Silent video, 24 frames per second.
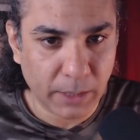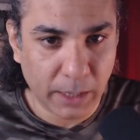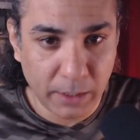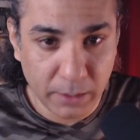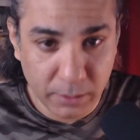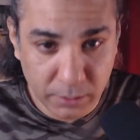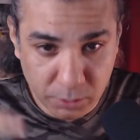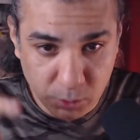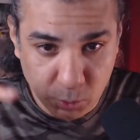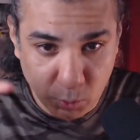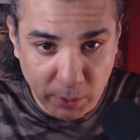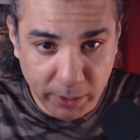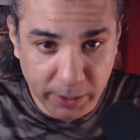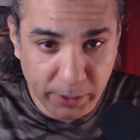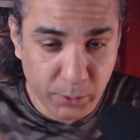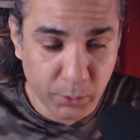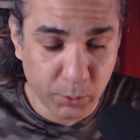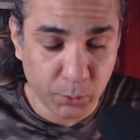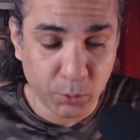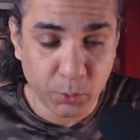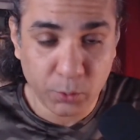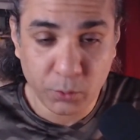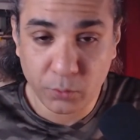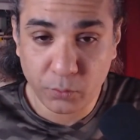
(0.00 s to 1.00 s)
and so are
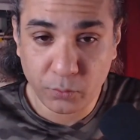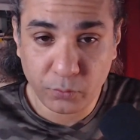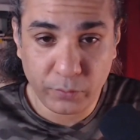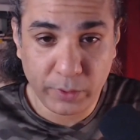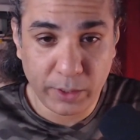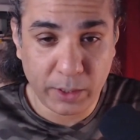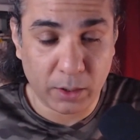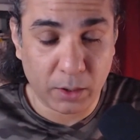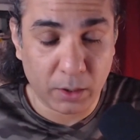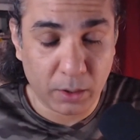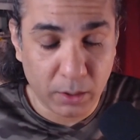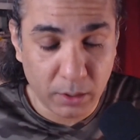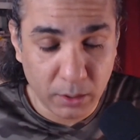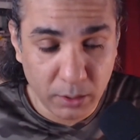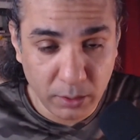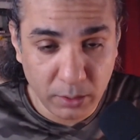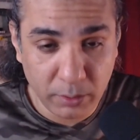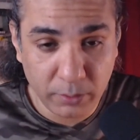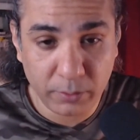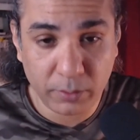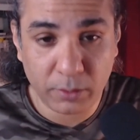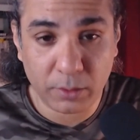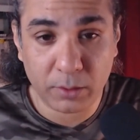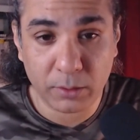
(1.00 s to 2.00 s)
you we are
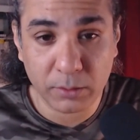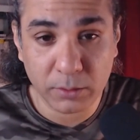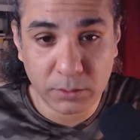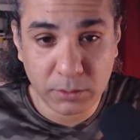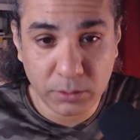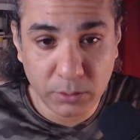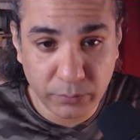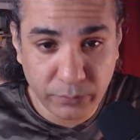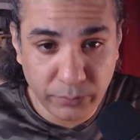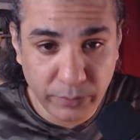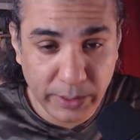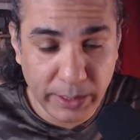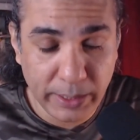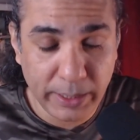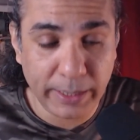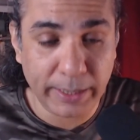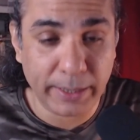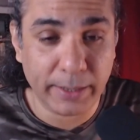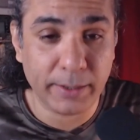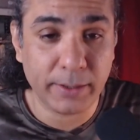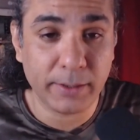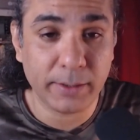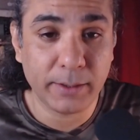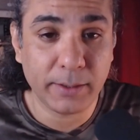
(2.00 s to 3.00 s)
all also
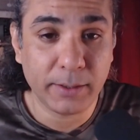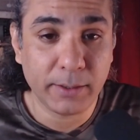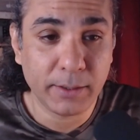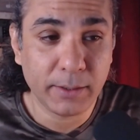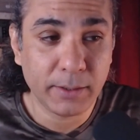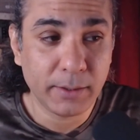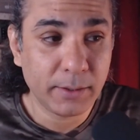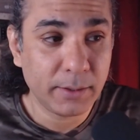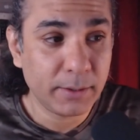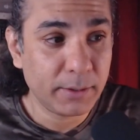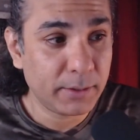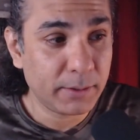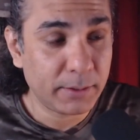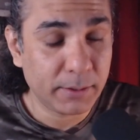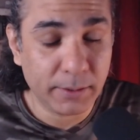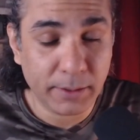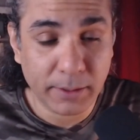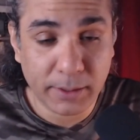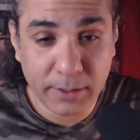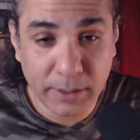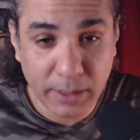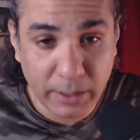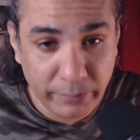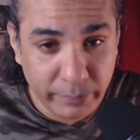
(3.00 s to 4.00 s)
feeling
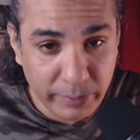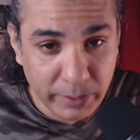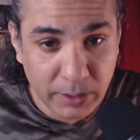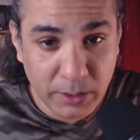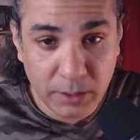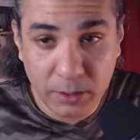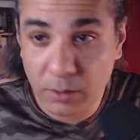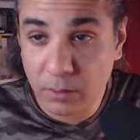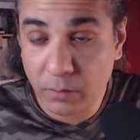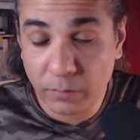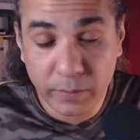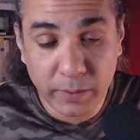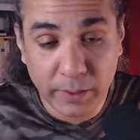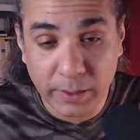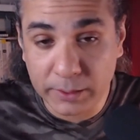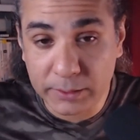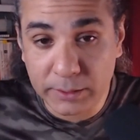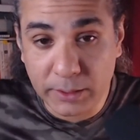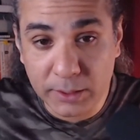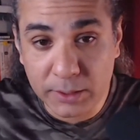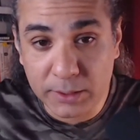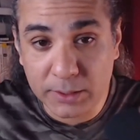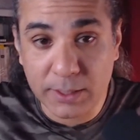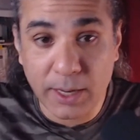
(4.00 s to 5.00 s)
the gravity of the
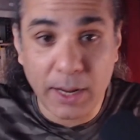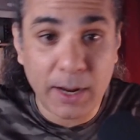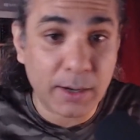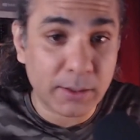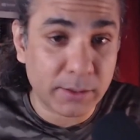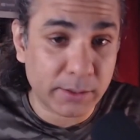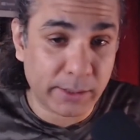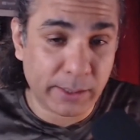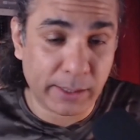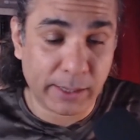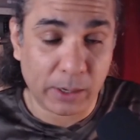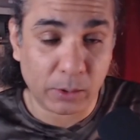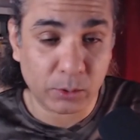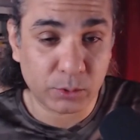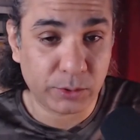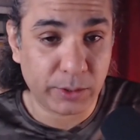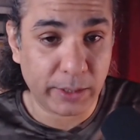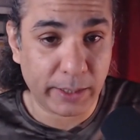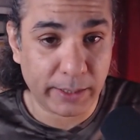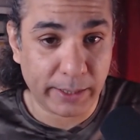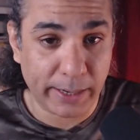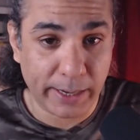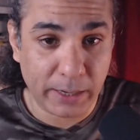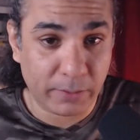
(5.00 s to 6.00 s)
other stars that are out
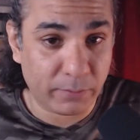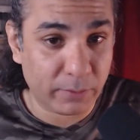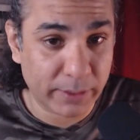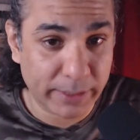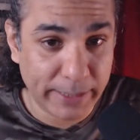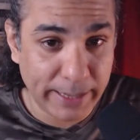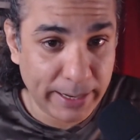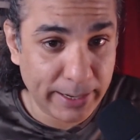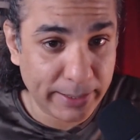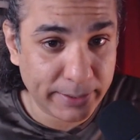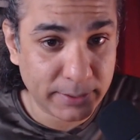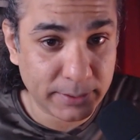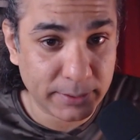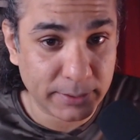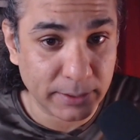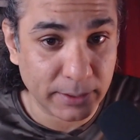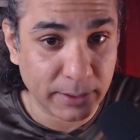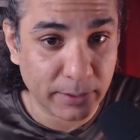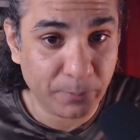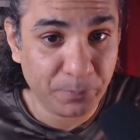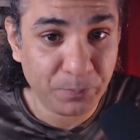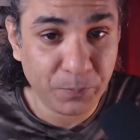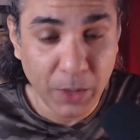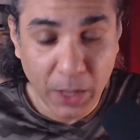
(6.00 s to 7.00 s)
there in our
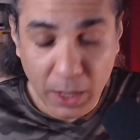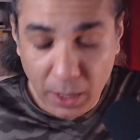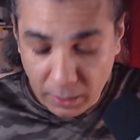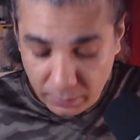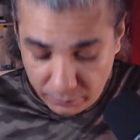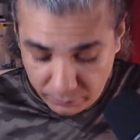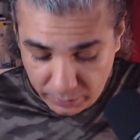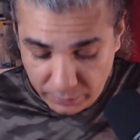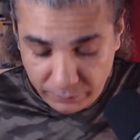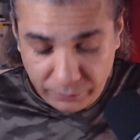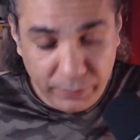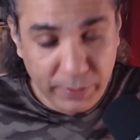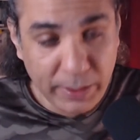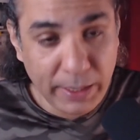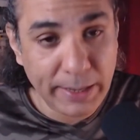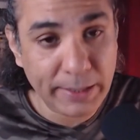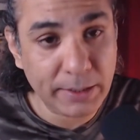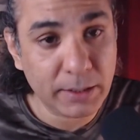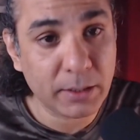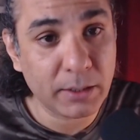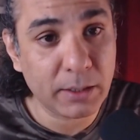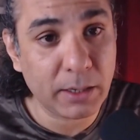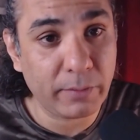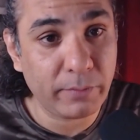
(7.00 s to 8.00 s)
galaxy. We are
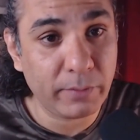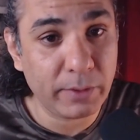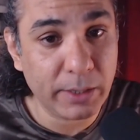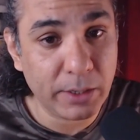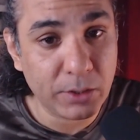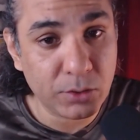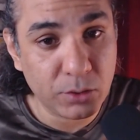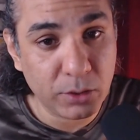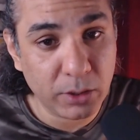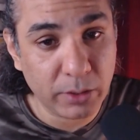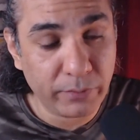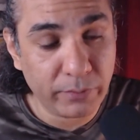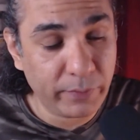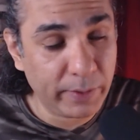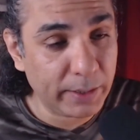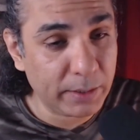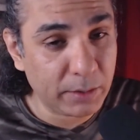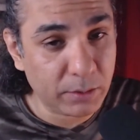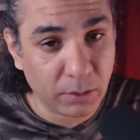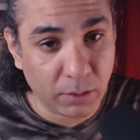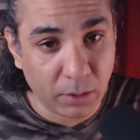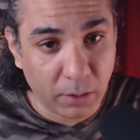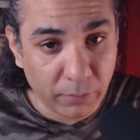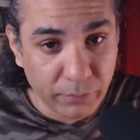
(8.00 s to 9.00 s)
feeling the gravitational
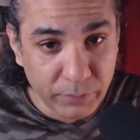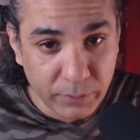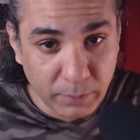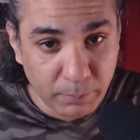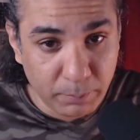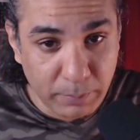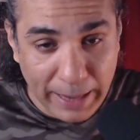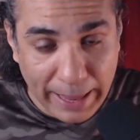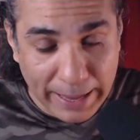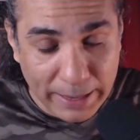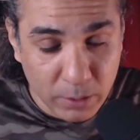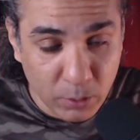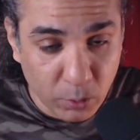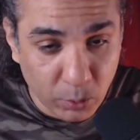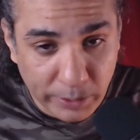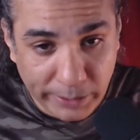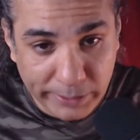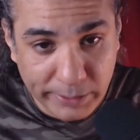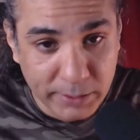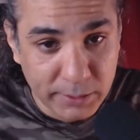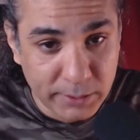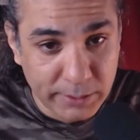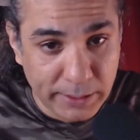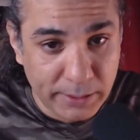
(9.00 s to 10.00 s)
effect of the black hole
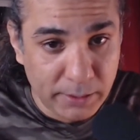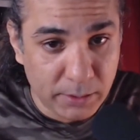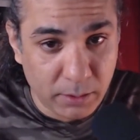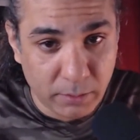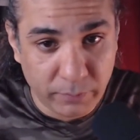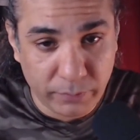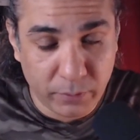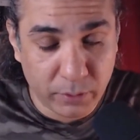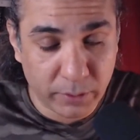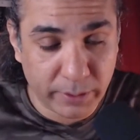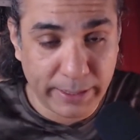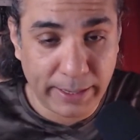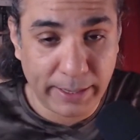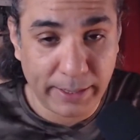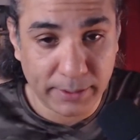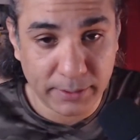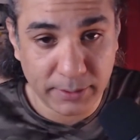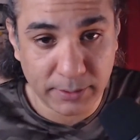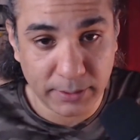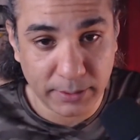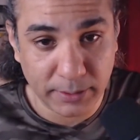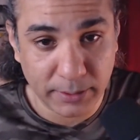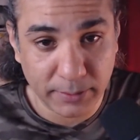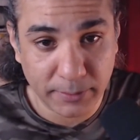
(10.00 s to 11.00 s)
at the center of our
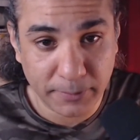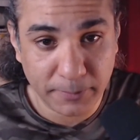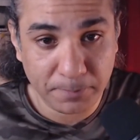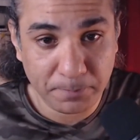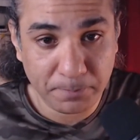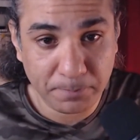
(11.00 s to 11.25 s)
galaxy,